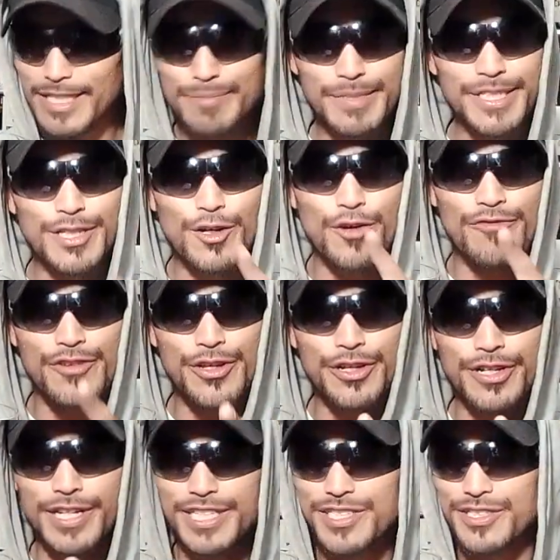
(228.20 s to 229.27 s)
Let me know if
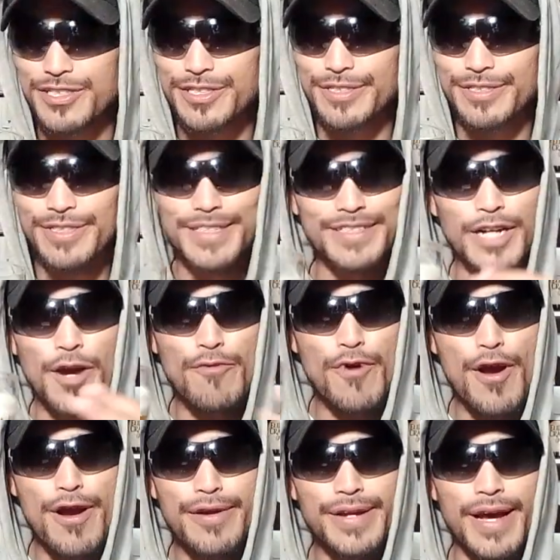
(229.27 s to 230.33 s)
you guys do.
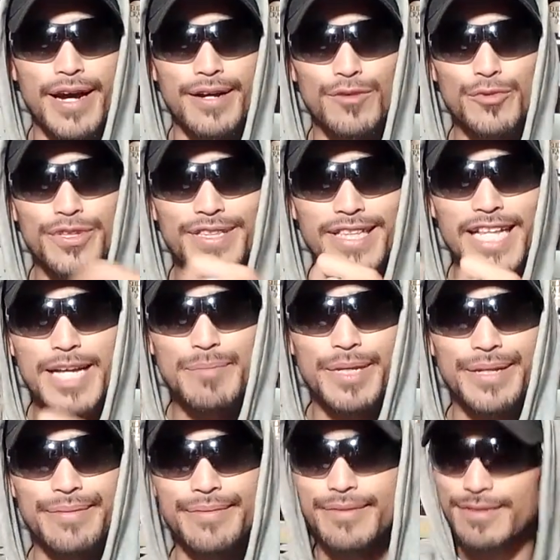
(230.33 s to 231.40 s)
Corona with
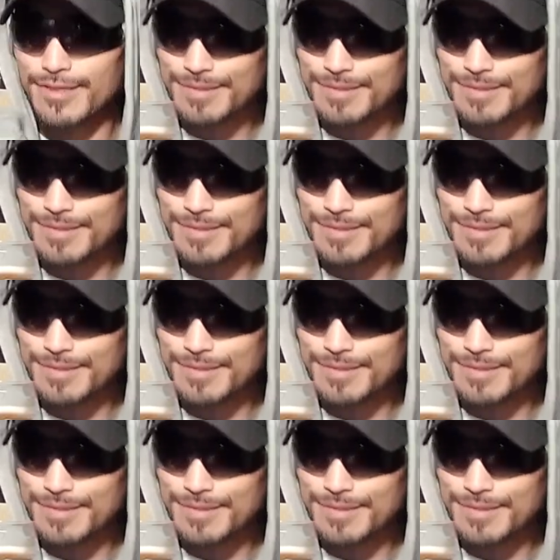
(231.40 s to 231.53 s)
lemon.